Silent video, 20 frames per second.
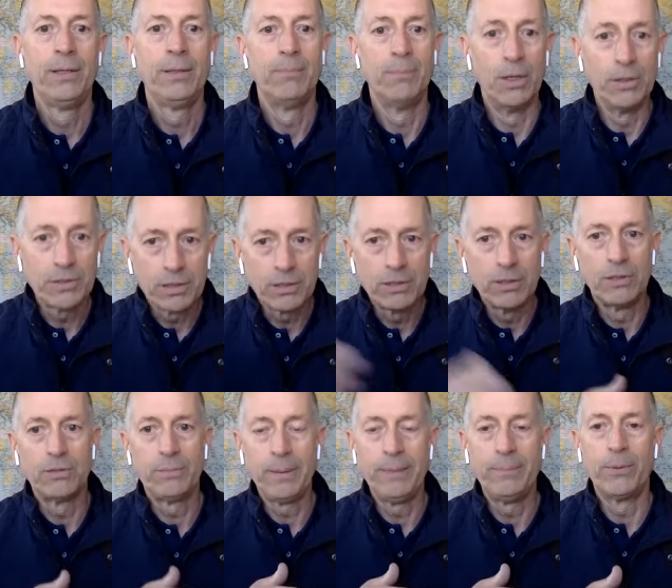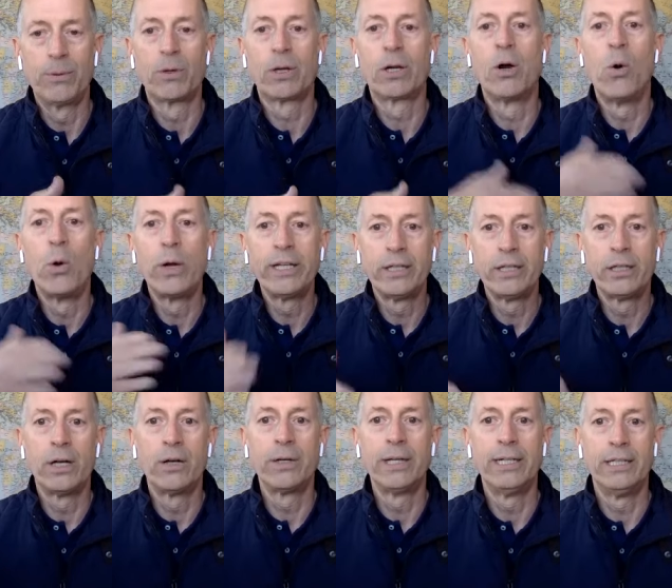Most of those people are going to
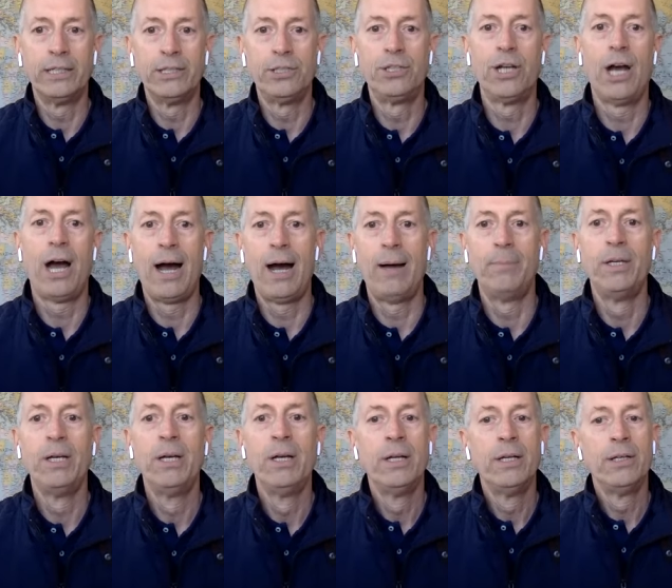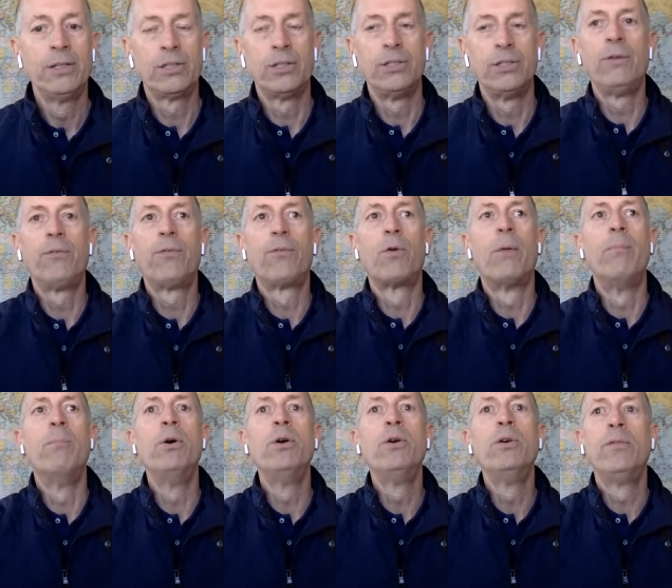go get a job. So you've
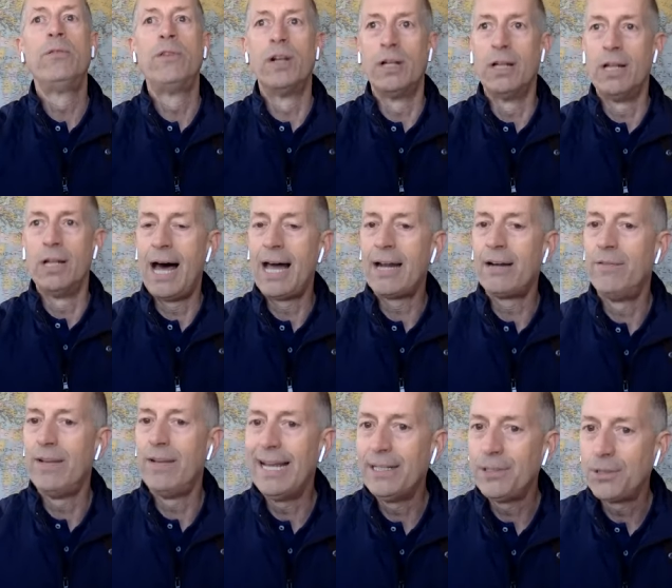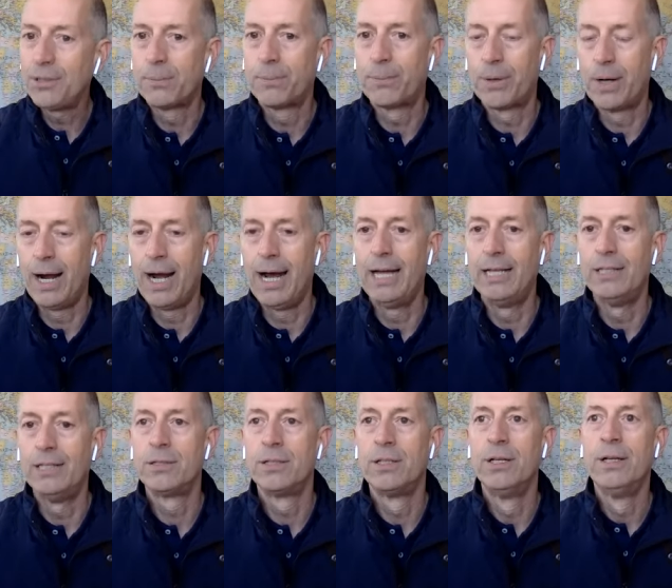removed a lot of
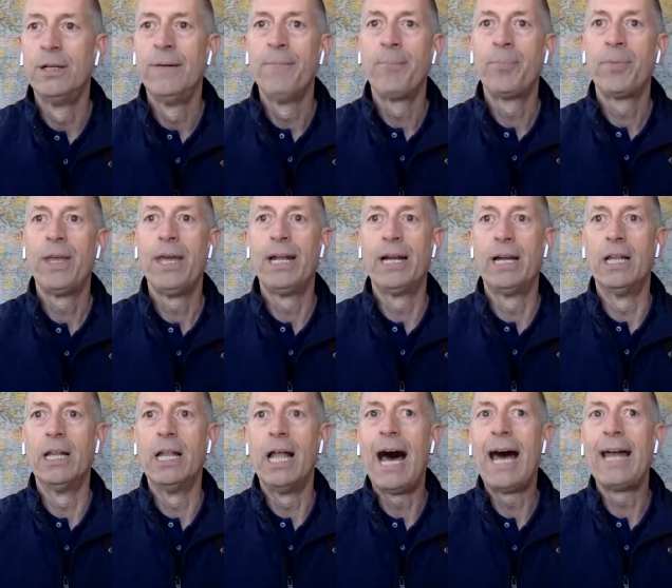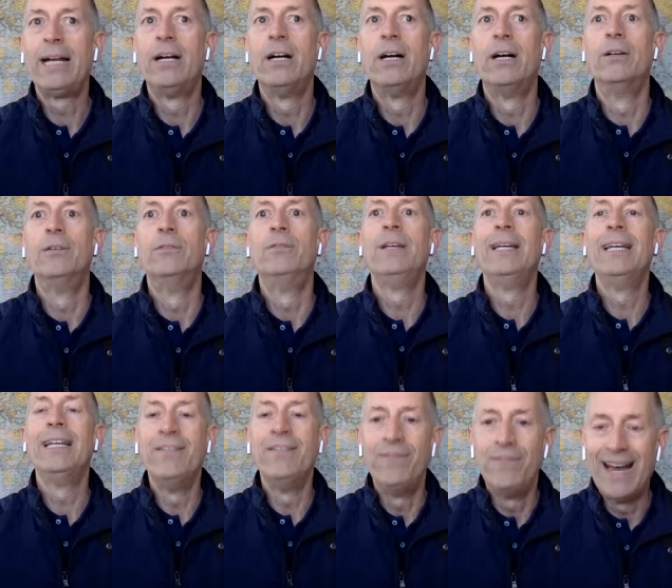enterprise and a lot of
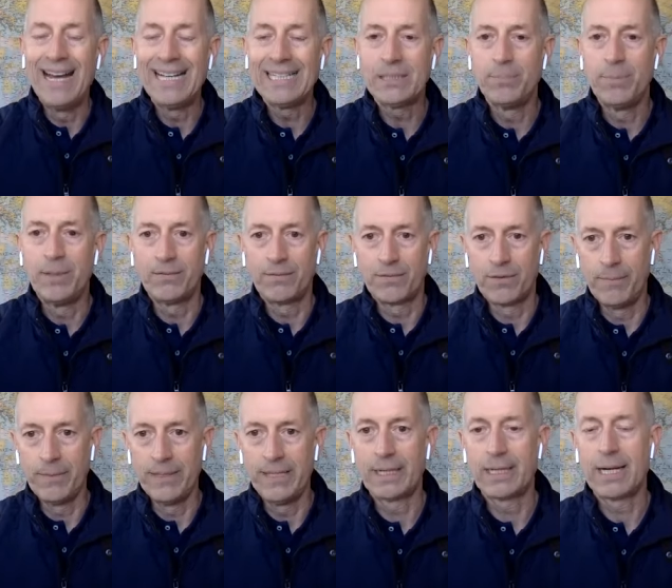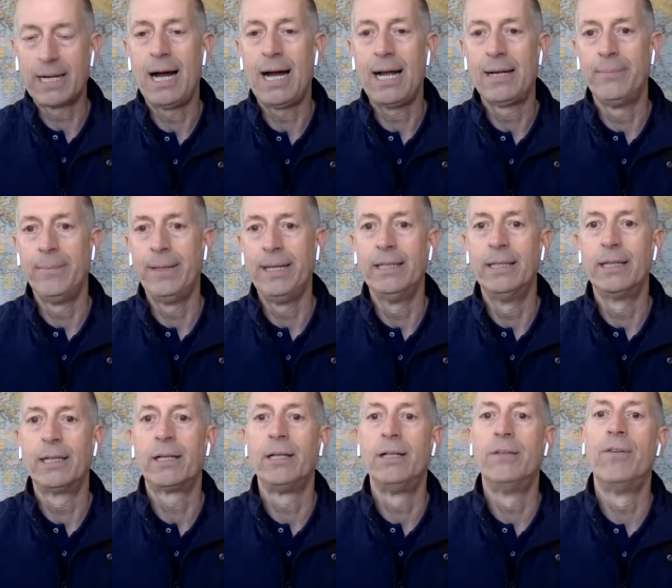investment from the economy
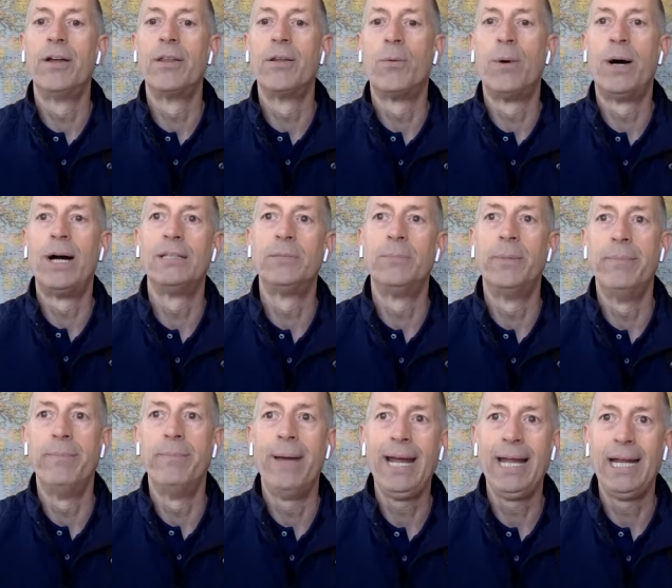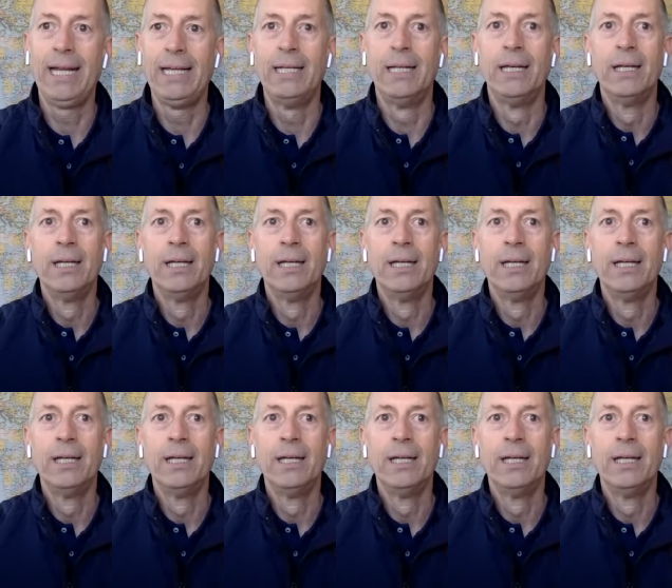that could have otherwise been made.